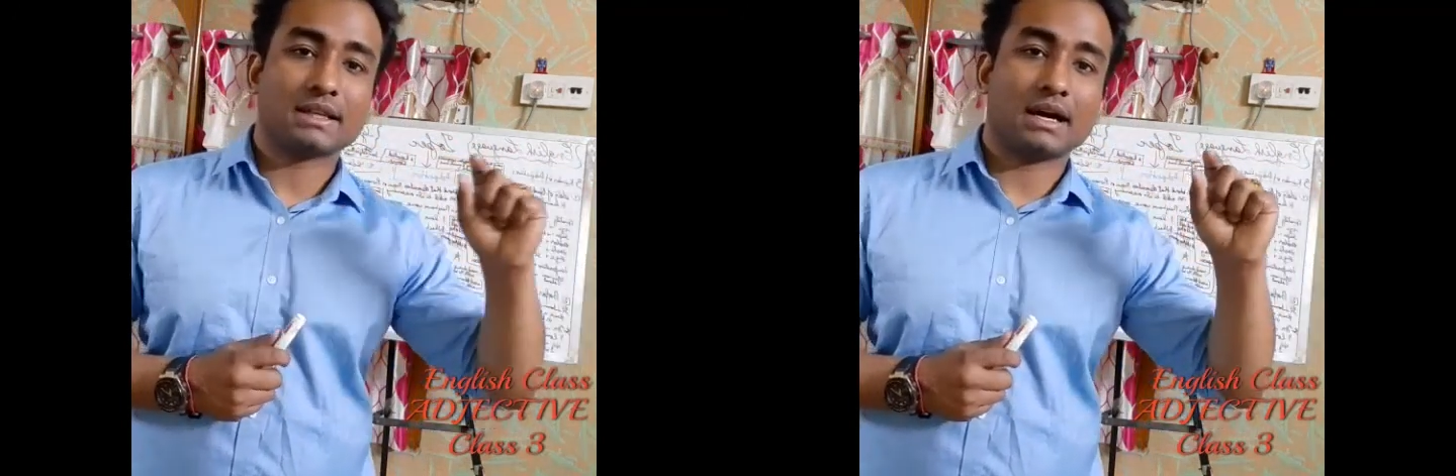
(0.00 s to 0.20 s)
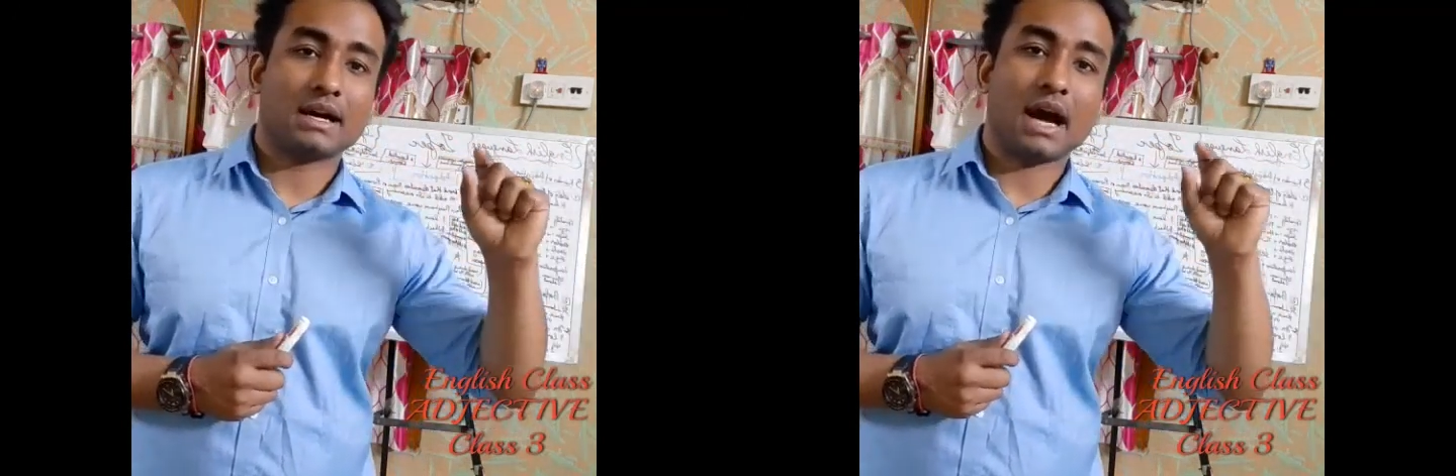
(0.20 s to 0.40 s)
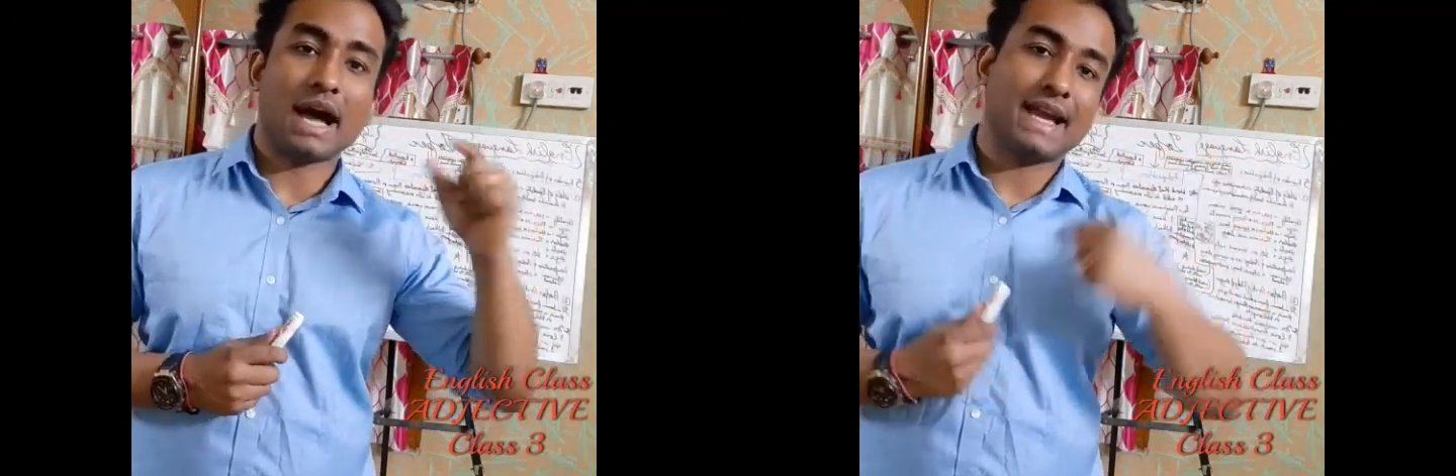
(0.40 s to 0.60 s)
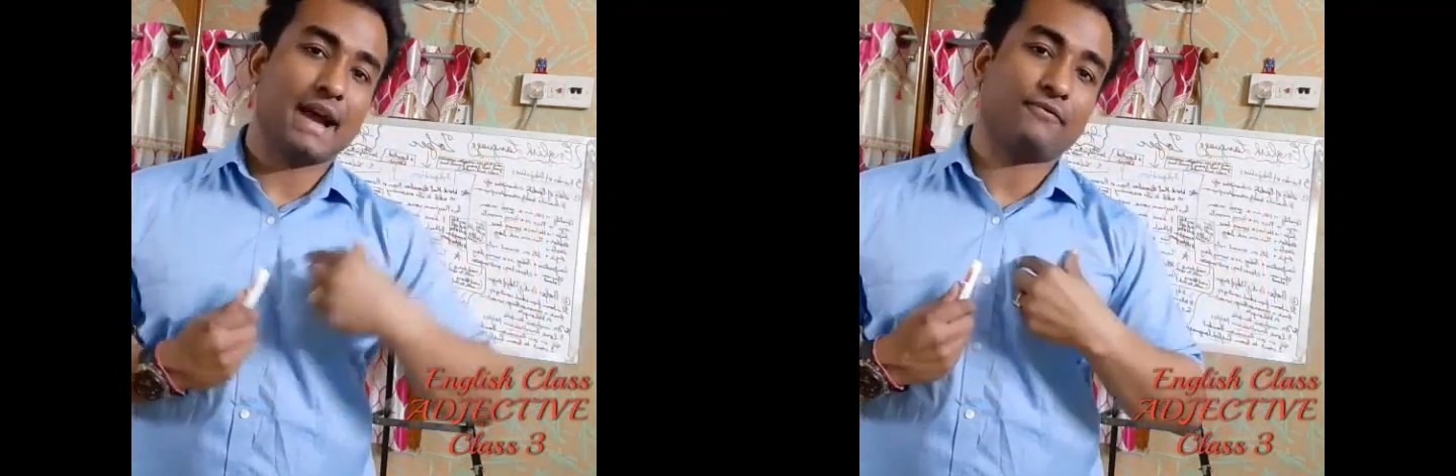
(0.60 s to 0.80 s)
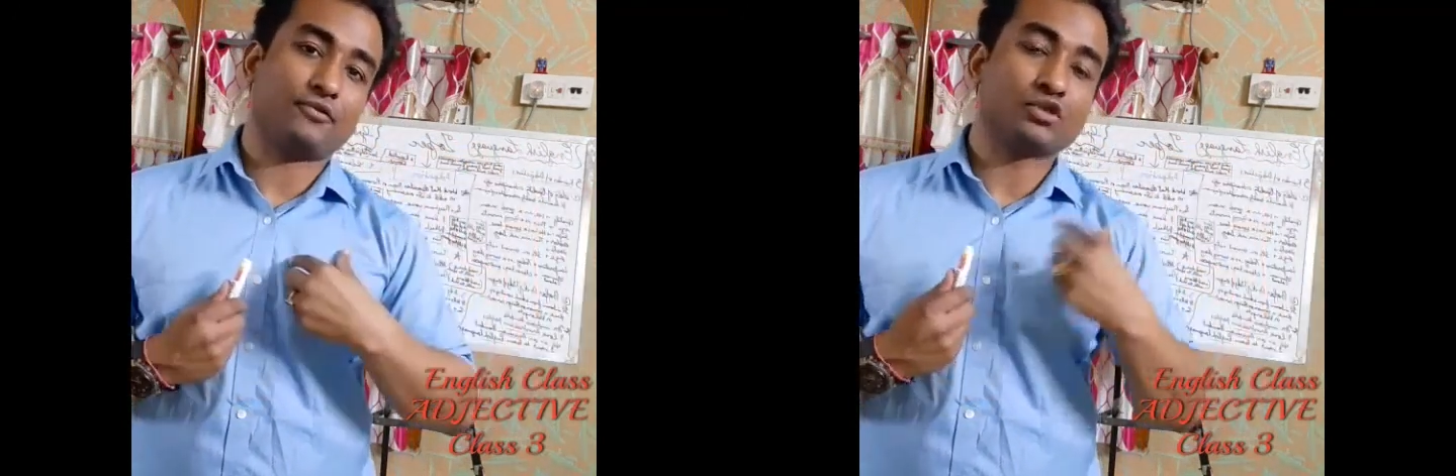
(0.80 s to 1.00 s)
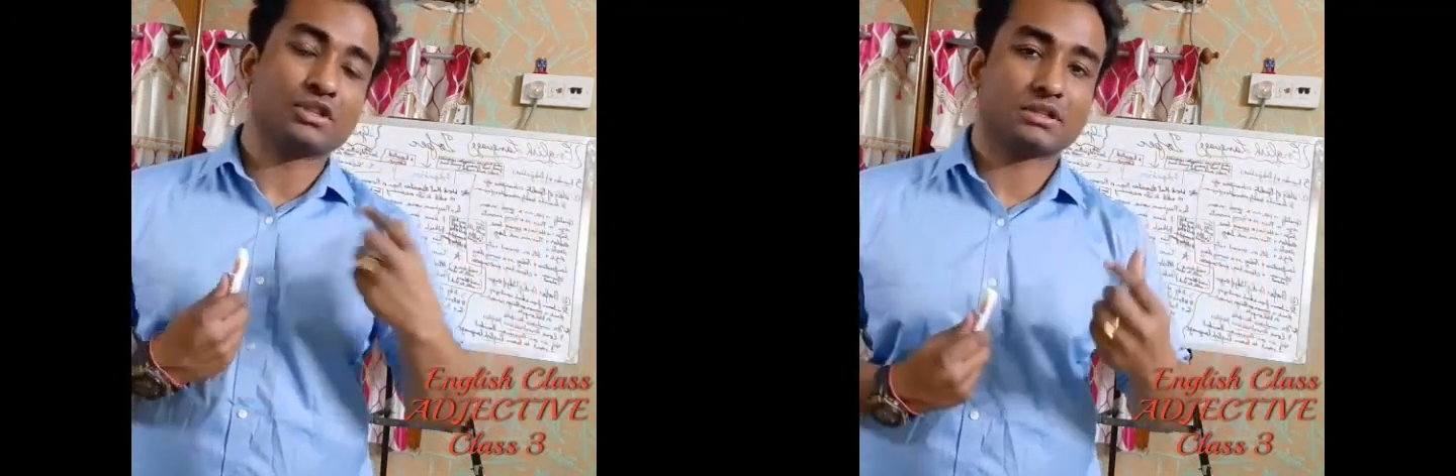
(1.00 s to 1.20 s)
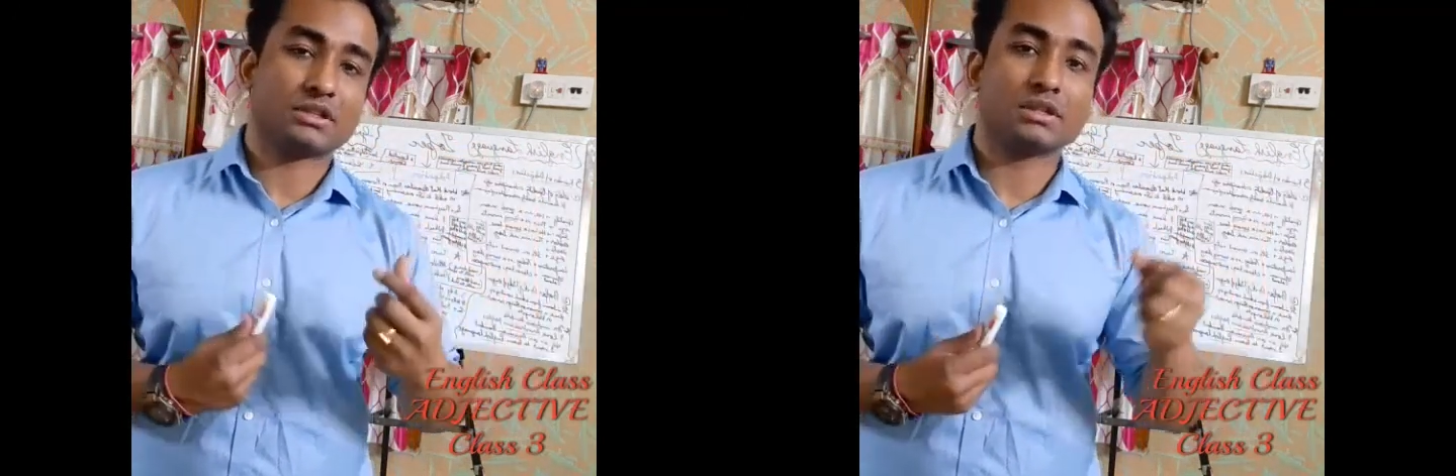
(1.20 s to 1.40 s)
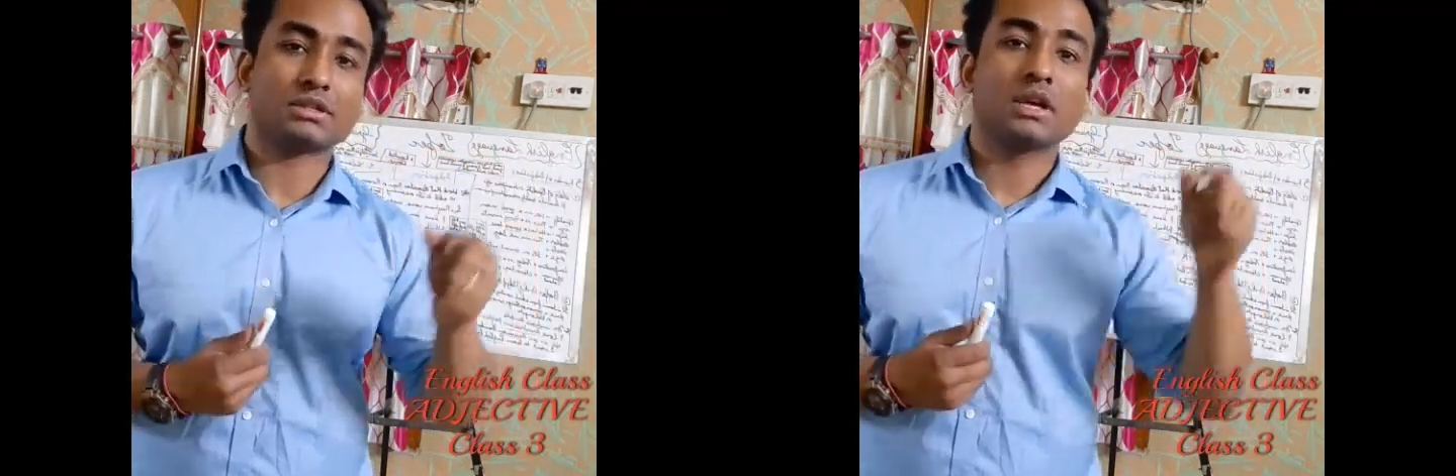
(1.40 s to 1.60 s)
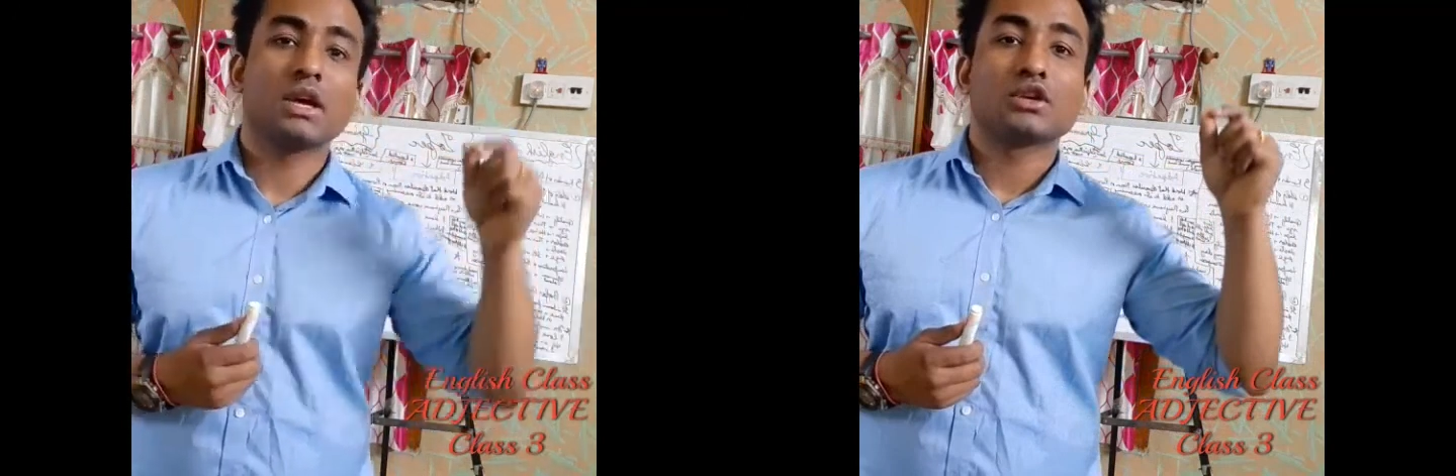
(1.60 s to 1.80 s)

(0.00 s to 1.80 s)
I have 2 sisters.